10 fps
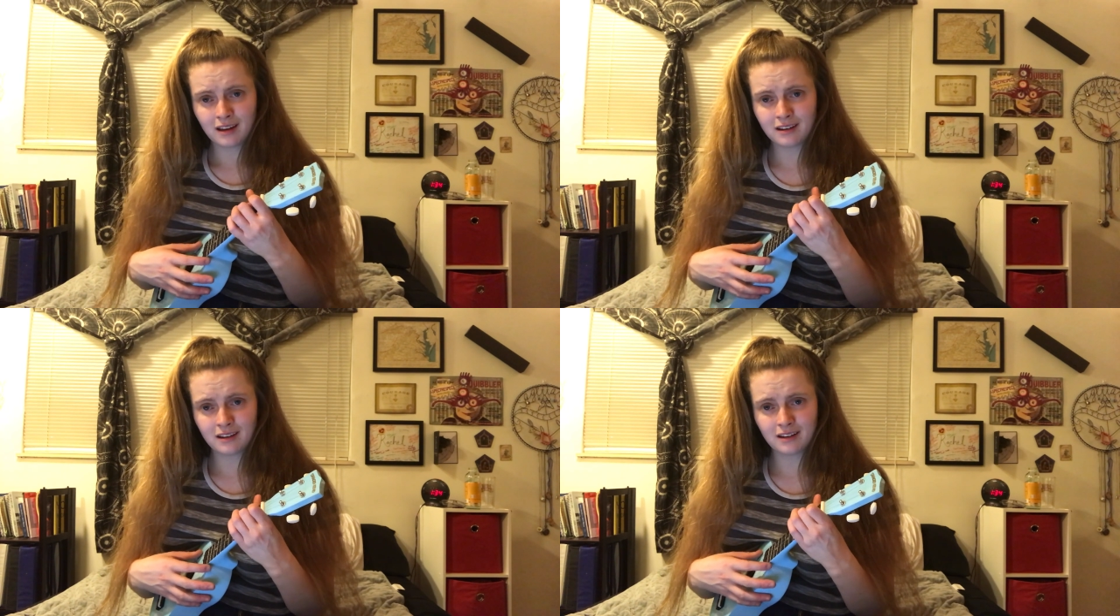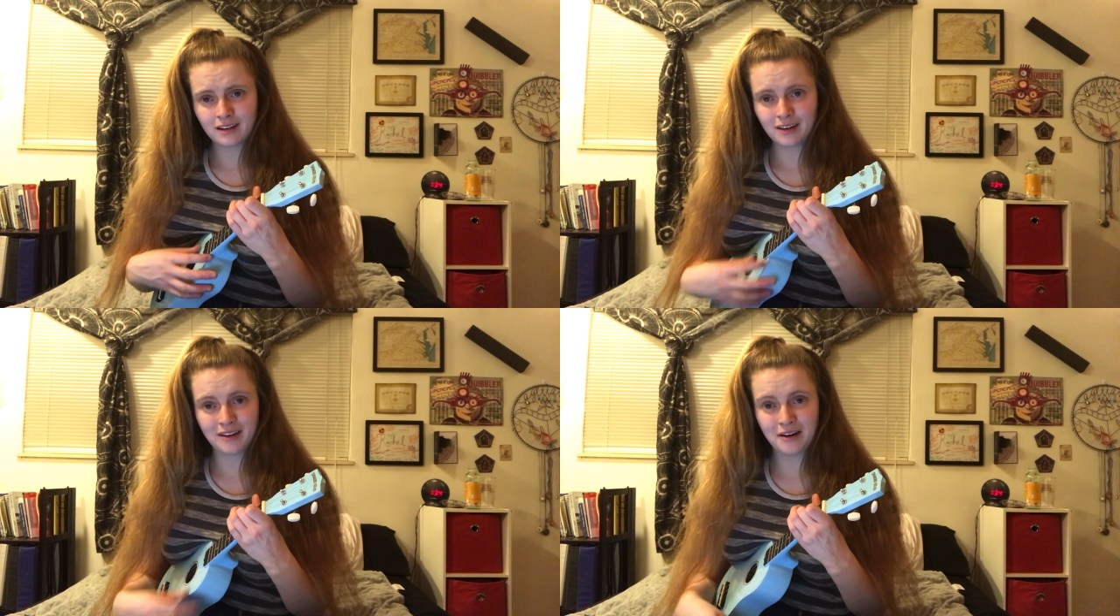In a
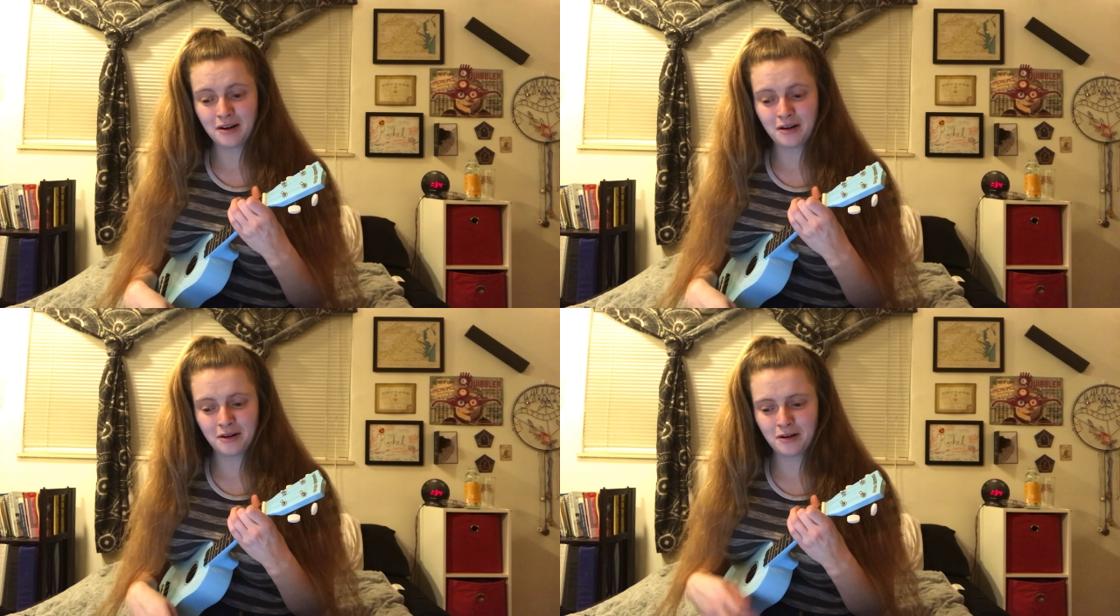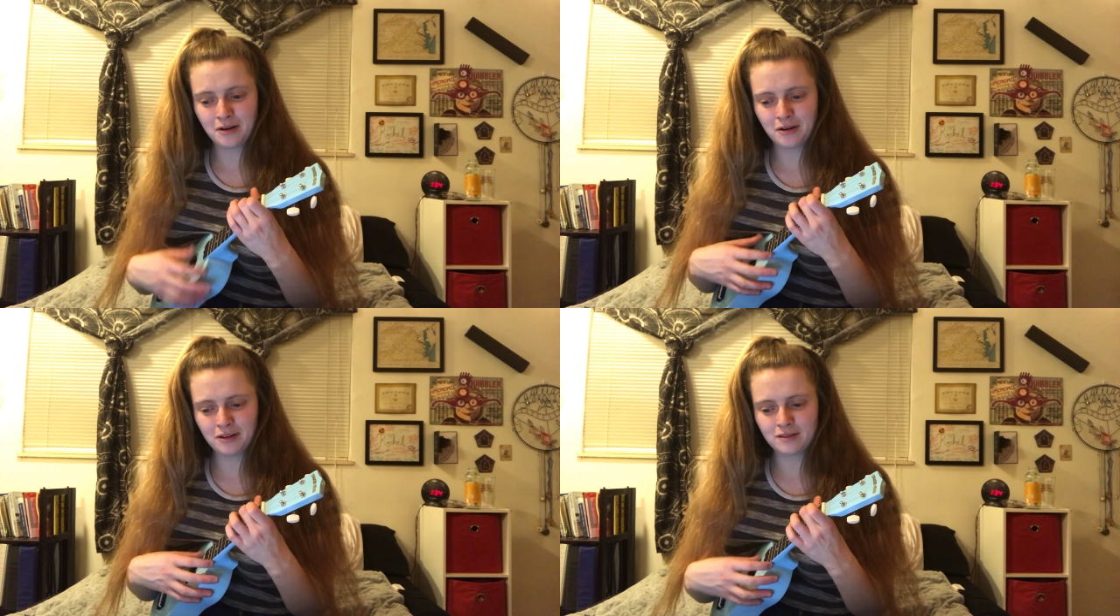
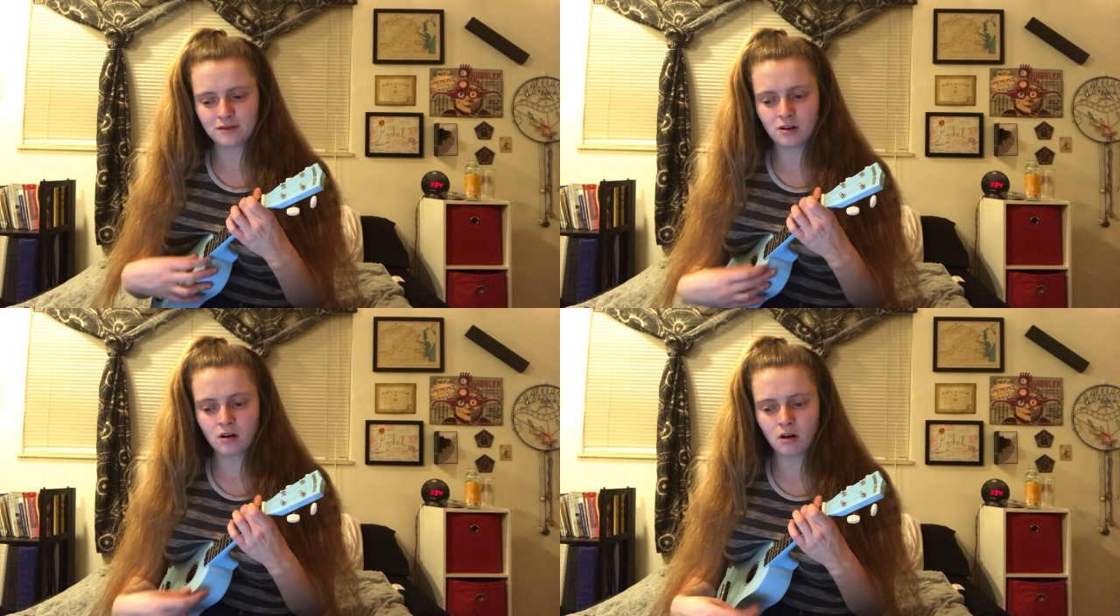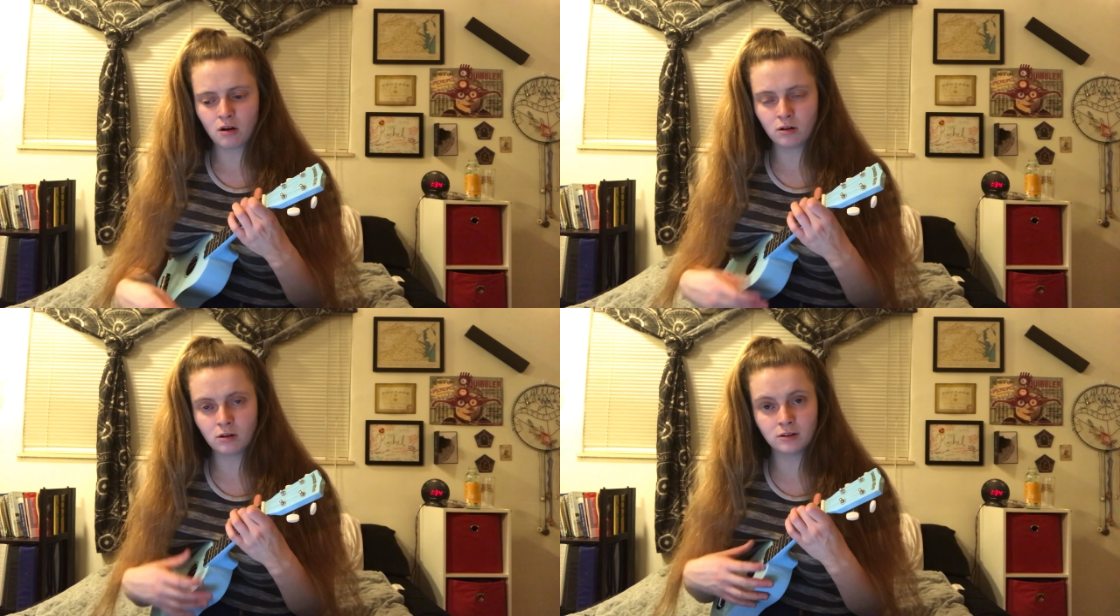coat of
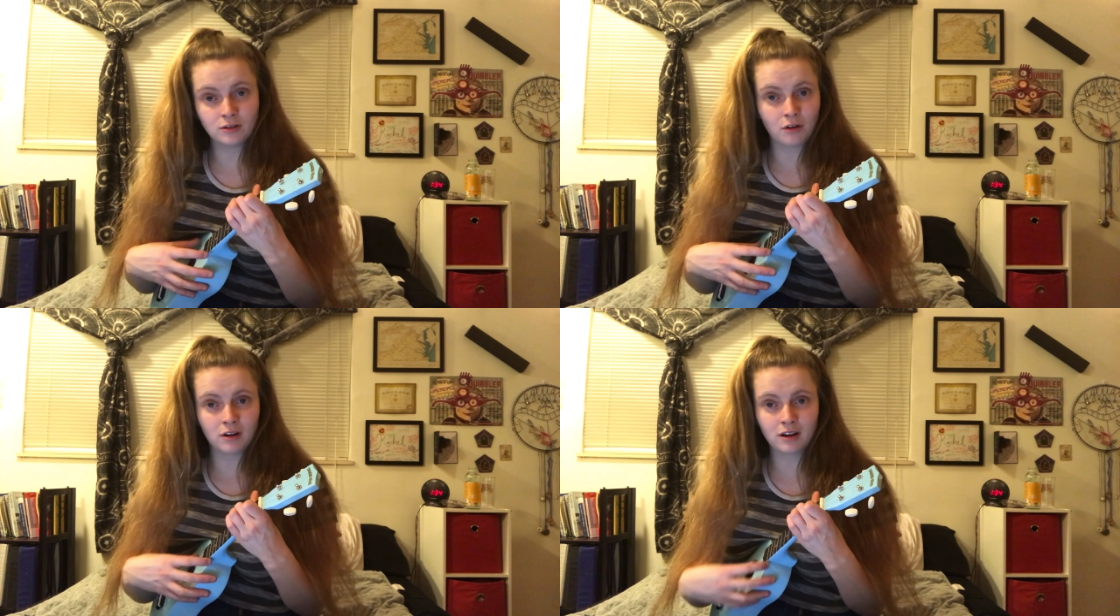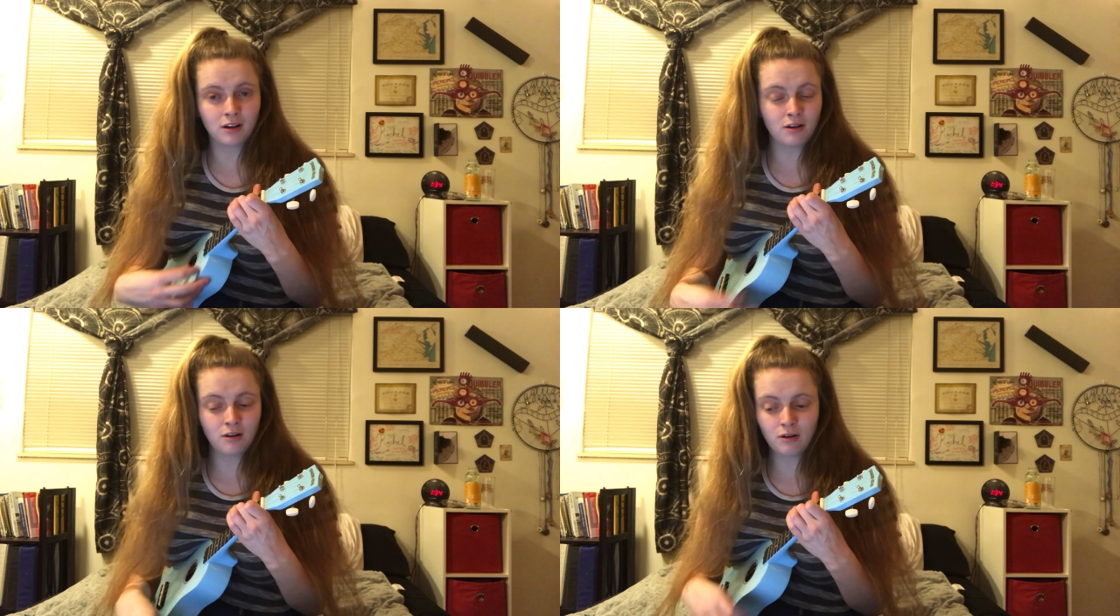gold or a
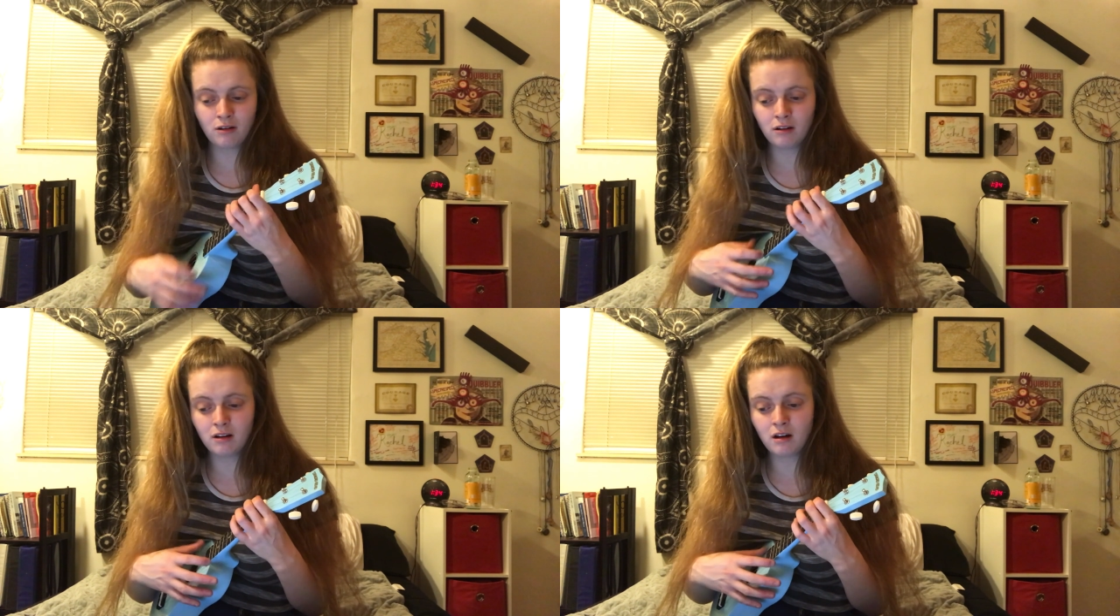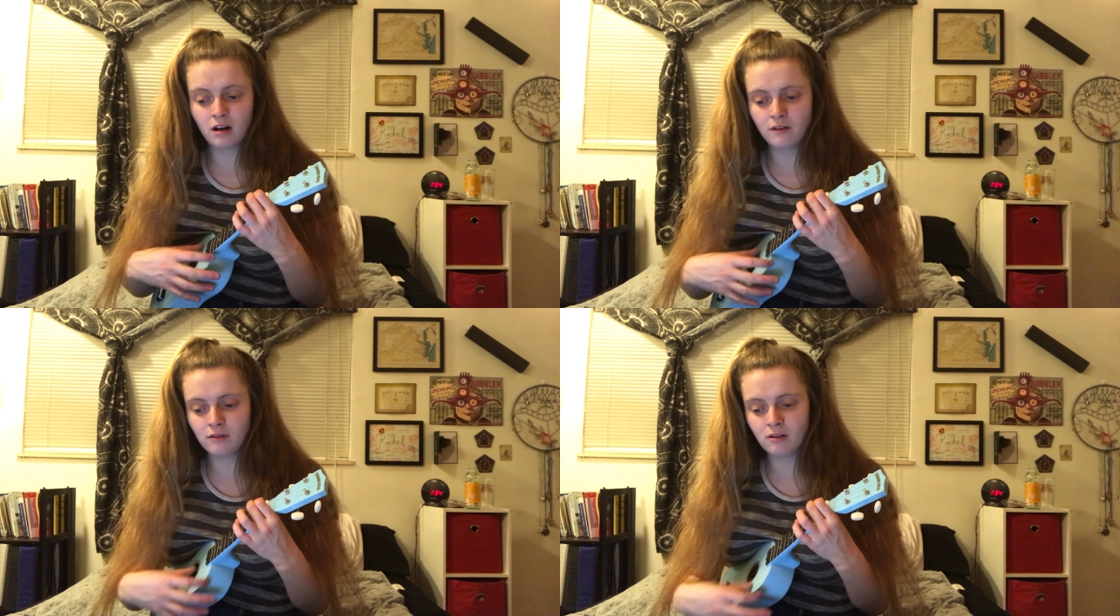coat
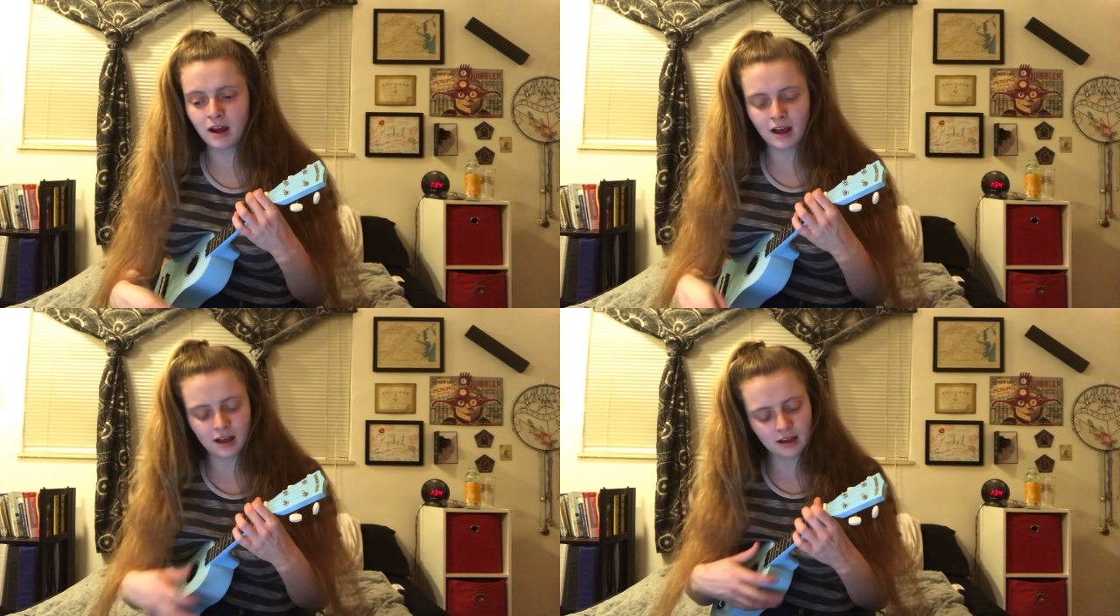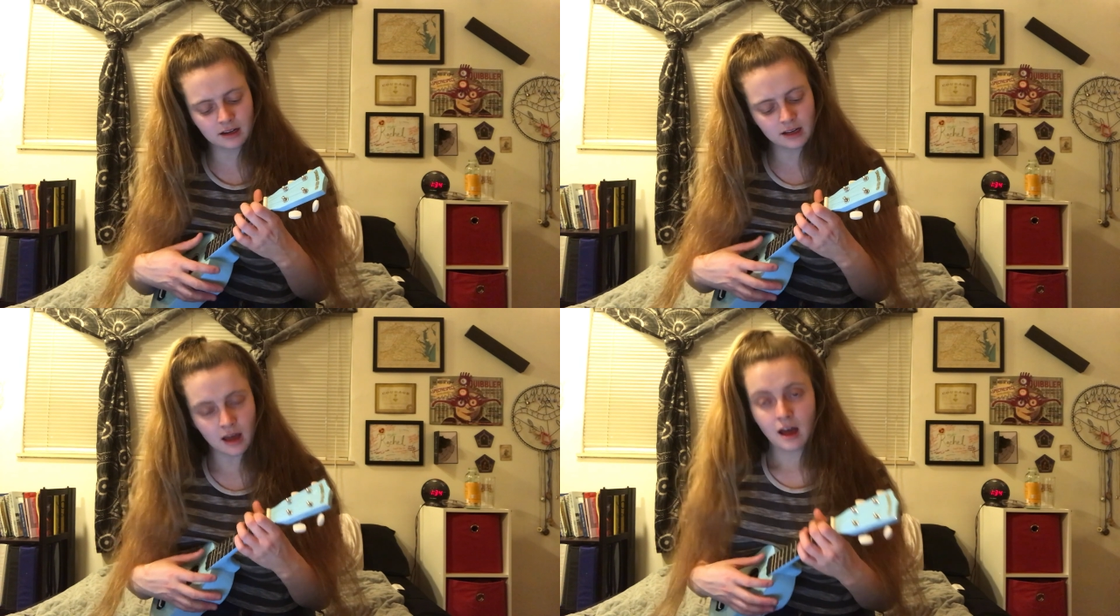of red,